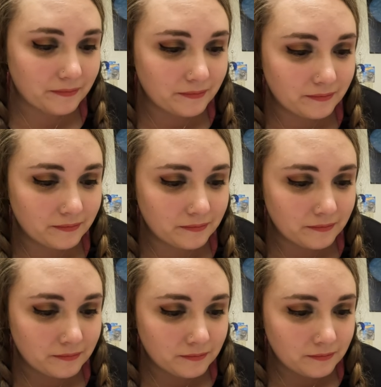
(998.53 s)

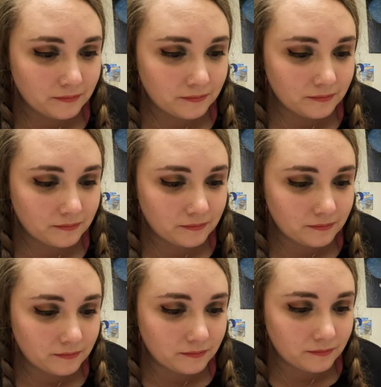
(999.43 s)

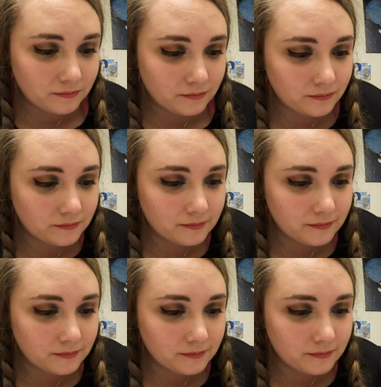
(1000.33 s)
Nothing is said.